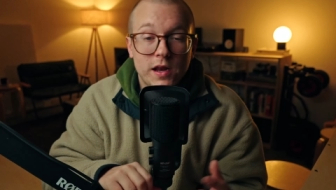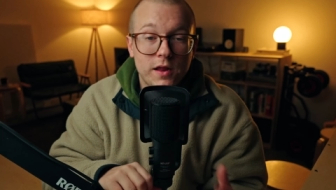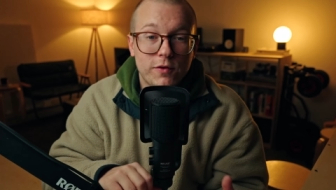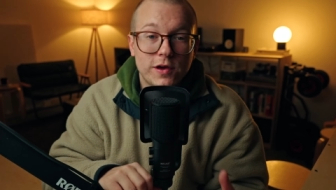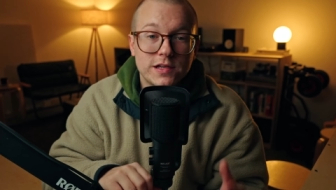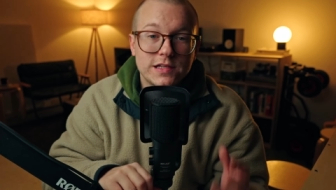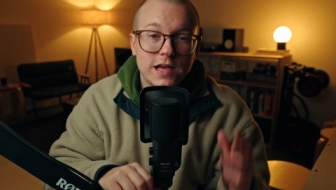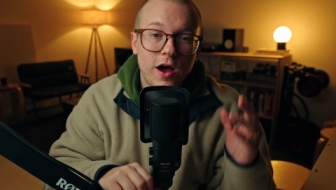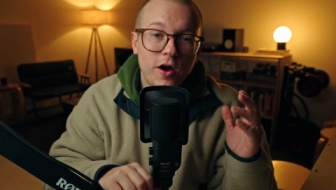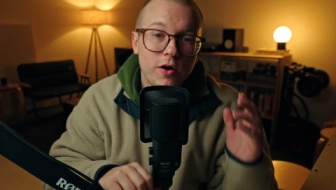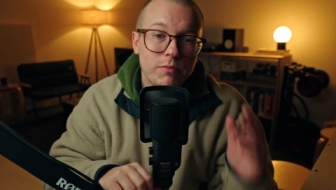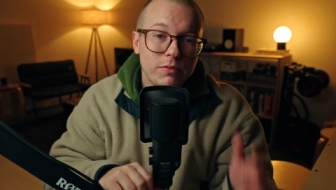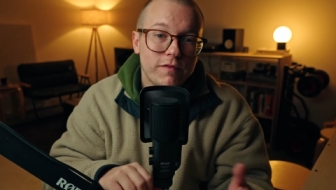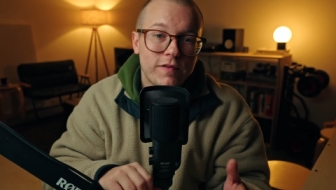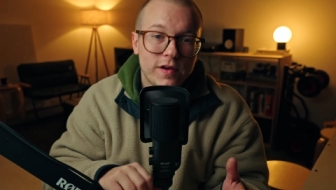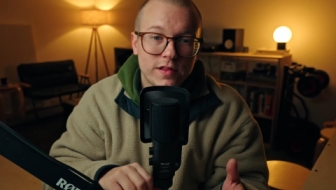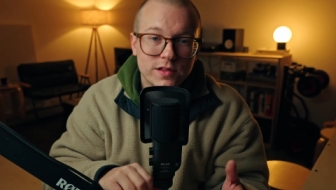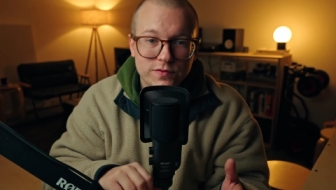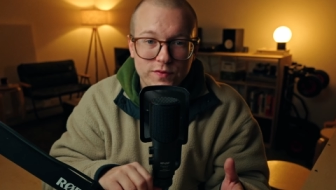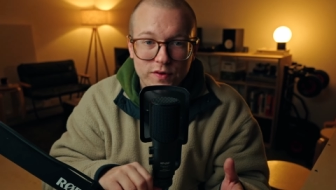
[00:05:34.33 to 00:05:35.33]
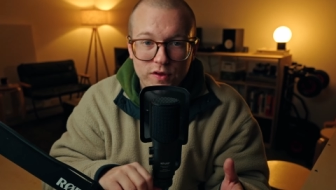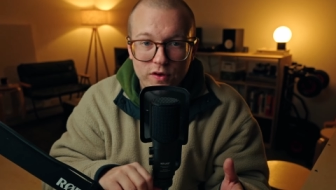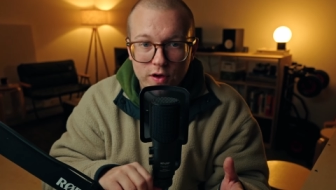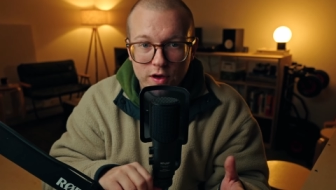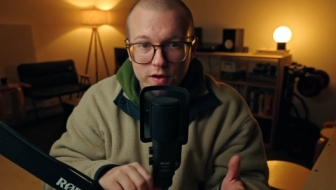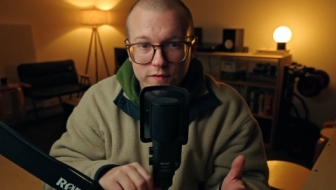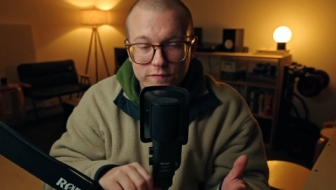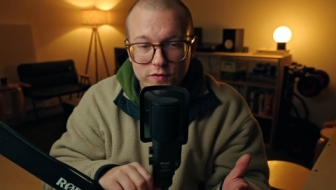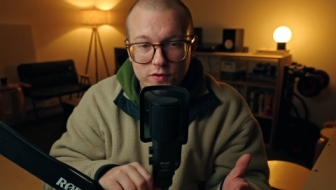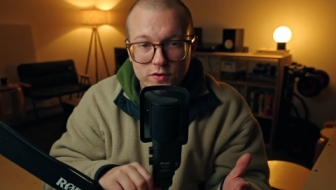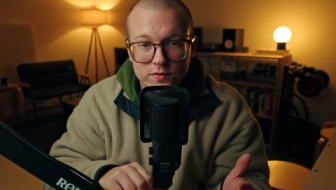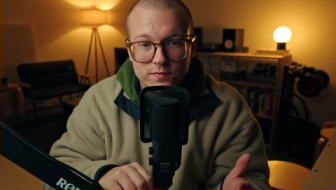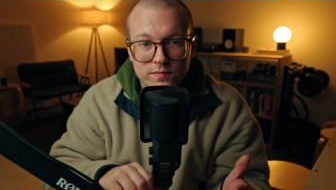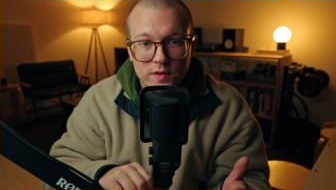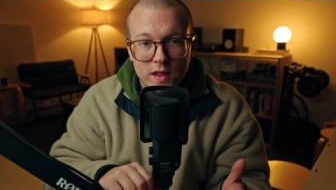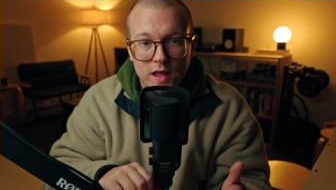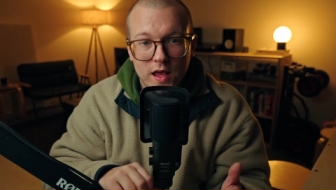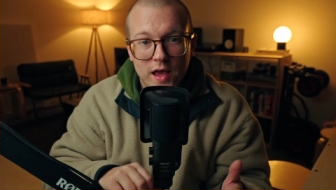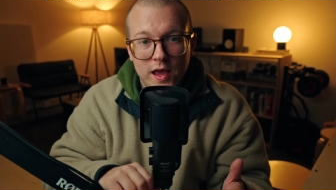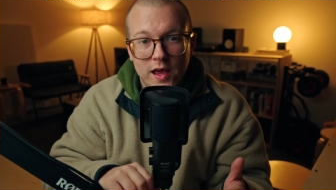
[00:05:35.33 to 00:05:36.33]
anyways, I hope you found this video helpful.
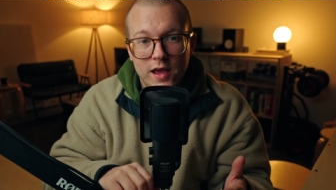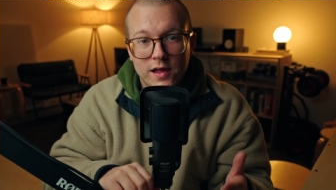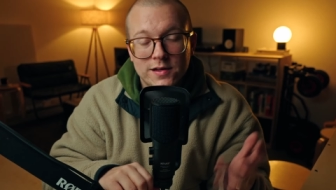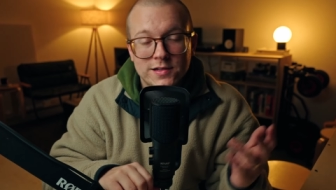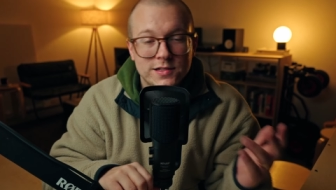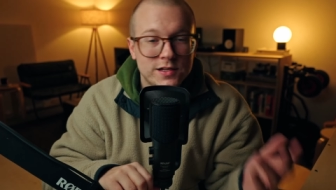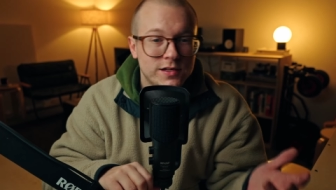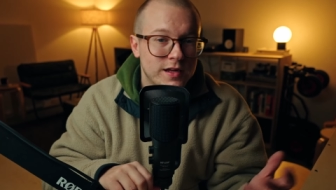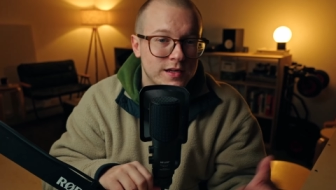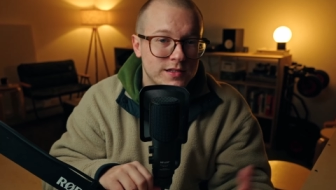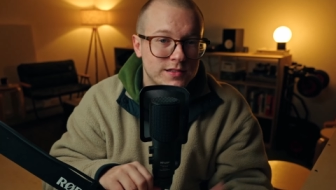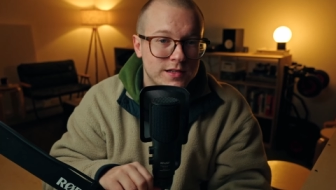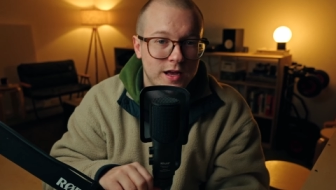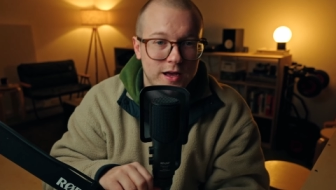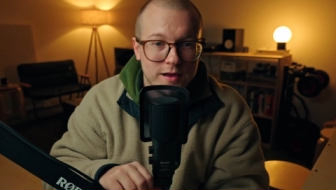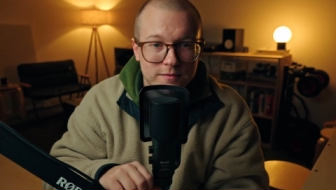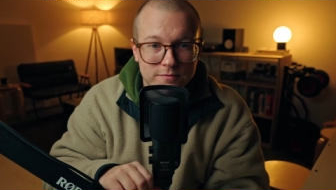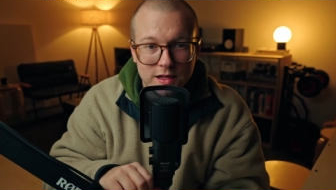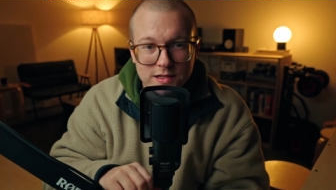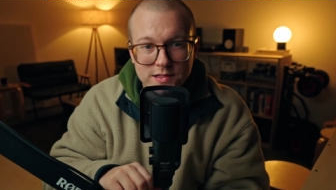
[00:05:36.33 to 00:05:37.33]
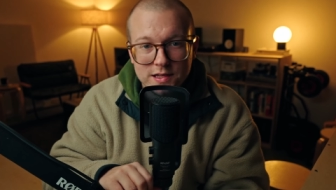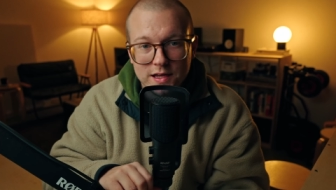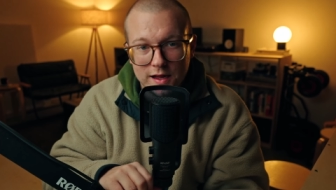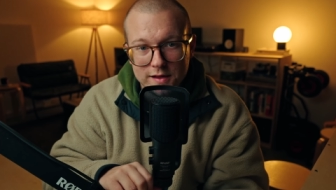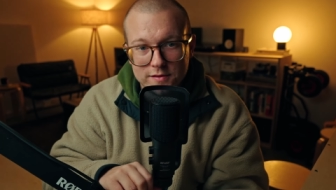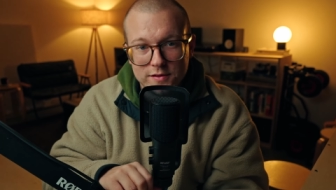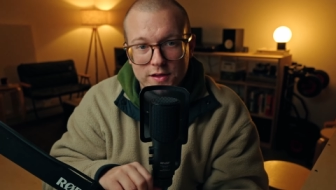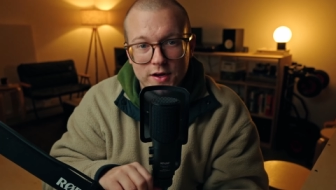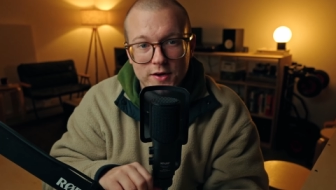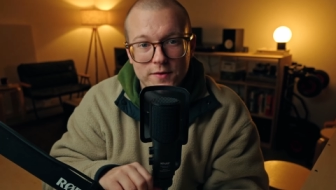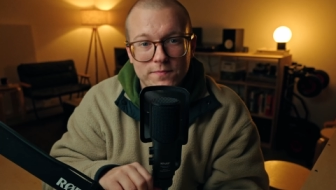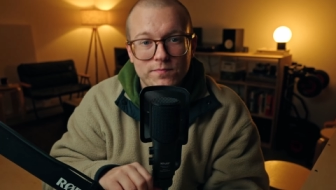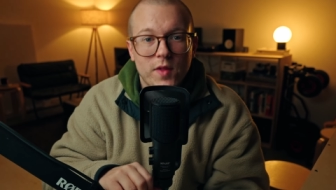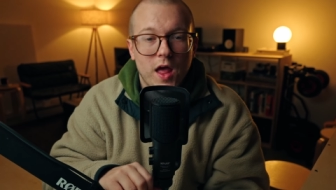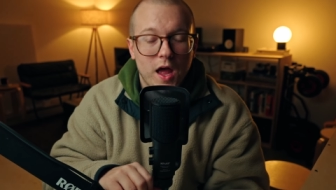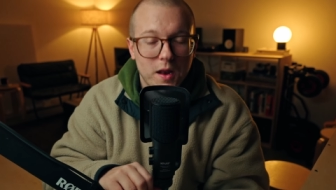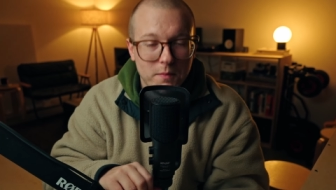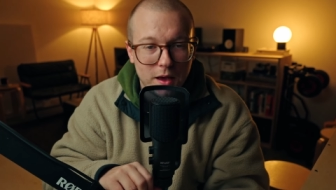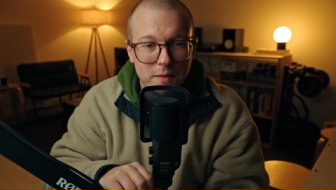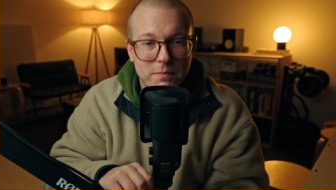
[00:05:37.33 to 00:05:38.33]
And until next time, let's get out there
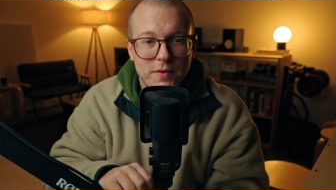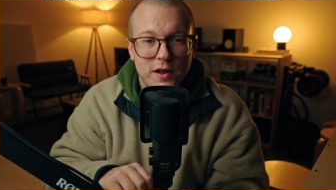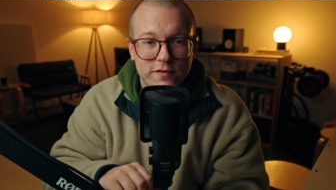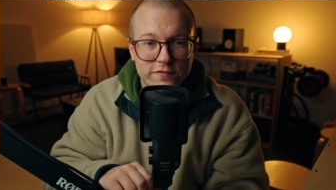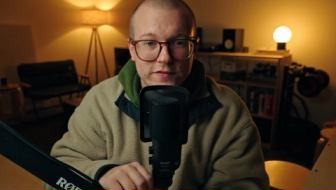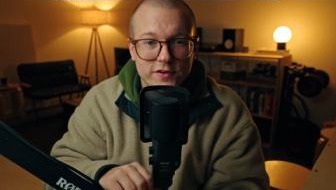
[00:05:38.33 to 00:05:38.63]
and make better